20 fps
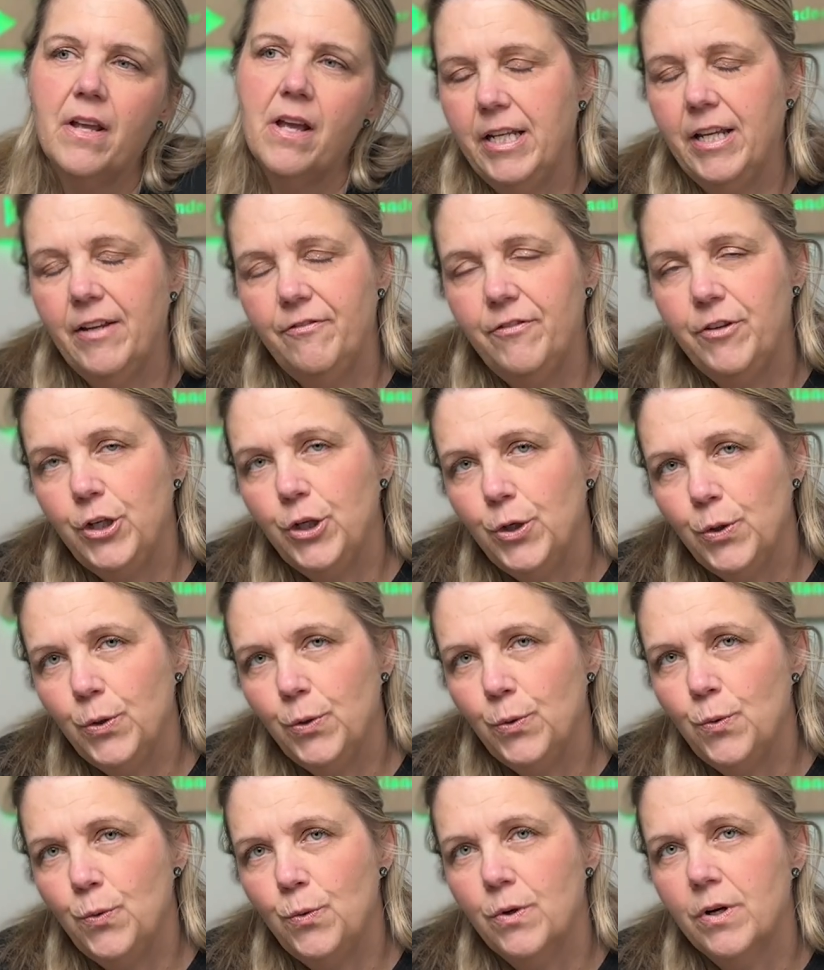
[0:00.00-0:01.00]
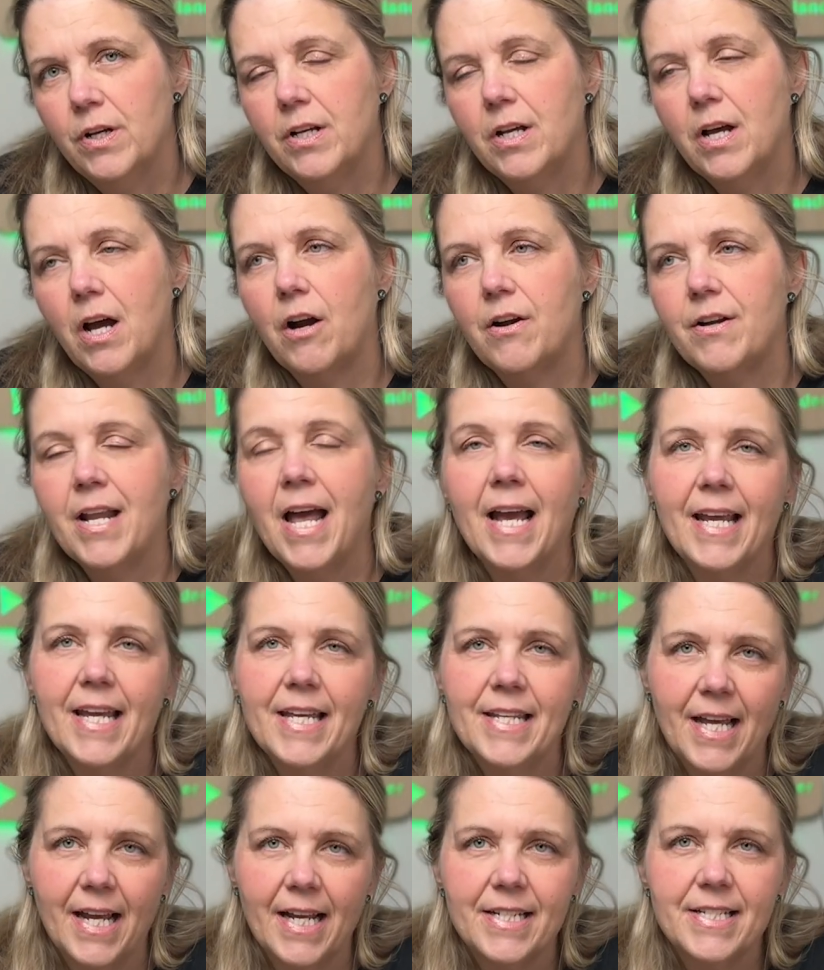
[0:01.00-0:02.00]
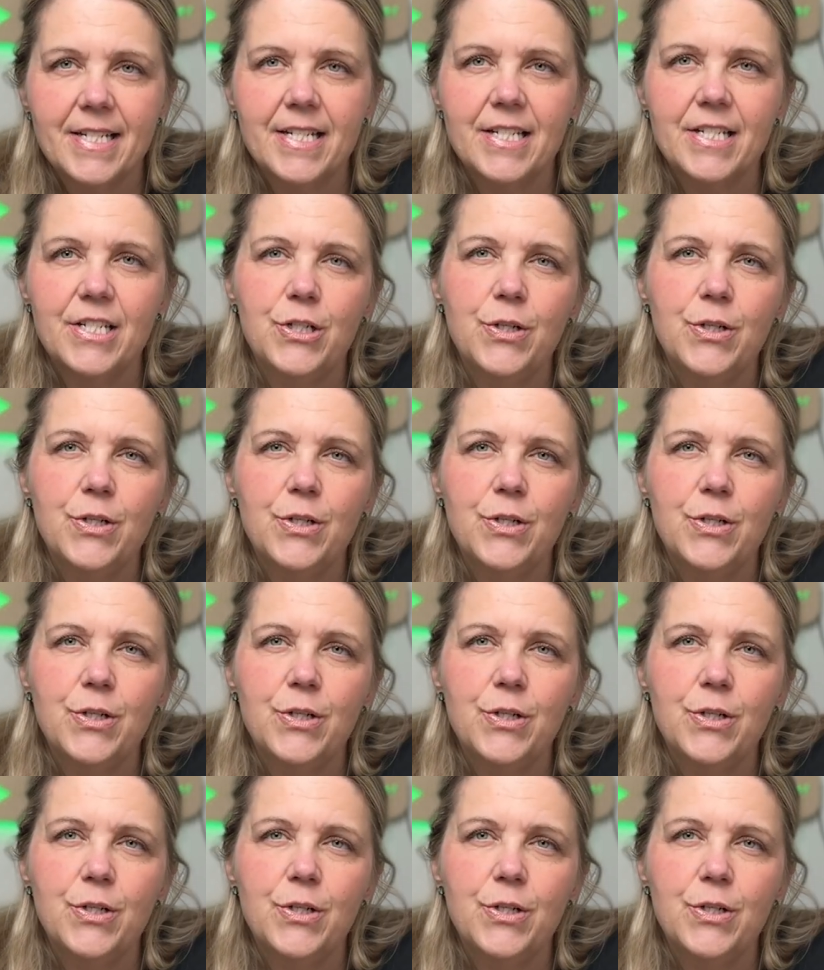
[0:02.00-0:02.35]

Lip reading: If you are not connected